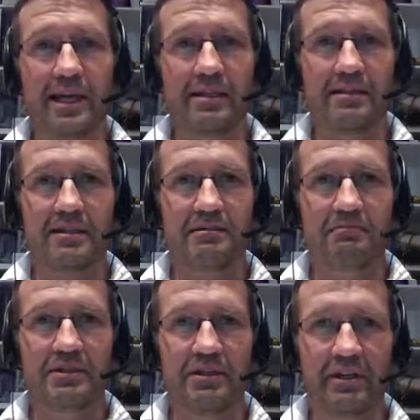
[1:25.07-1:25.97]
that
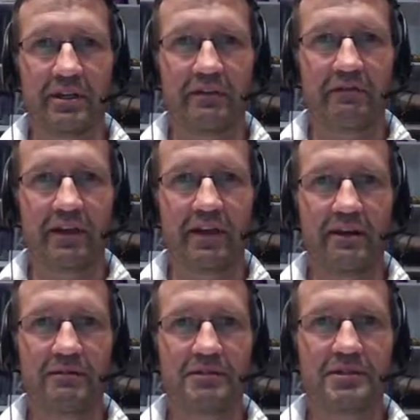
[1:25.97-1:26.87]
particular
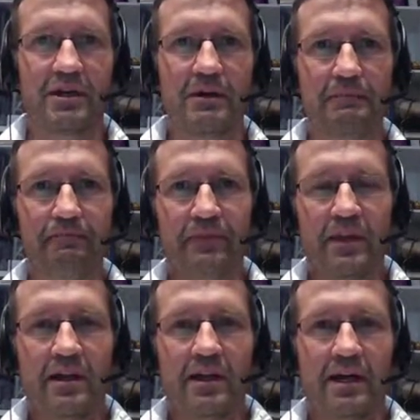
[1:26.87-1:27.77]
video. So
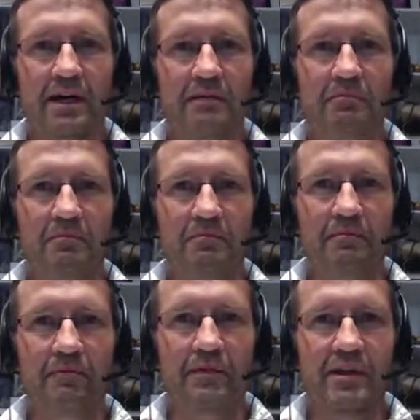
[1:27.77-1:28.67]

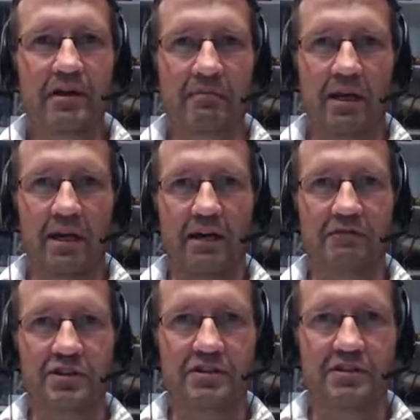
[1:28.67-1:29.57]
yeah, my
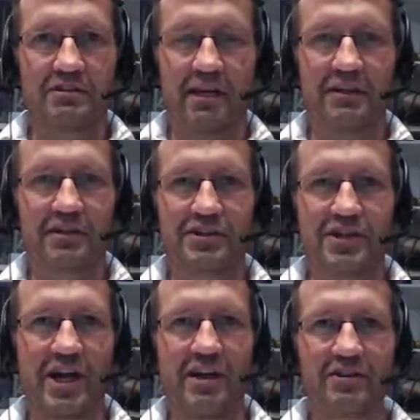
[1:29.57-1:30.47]
life just slightly
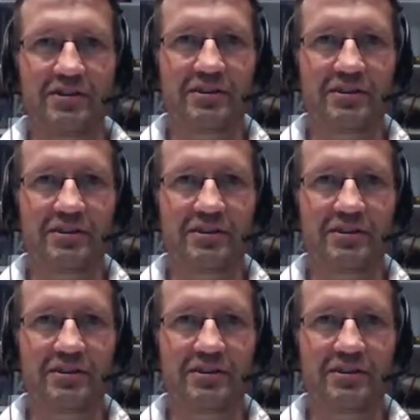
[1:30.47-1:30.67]
changed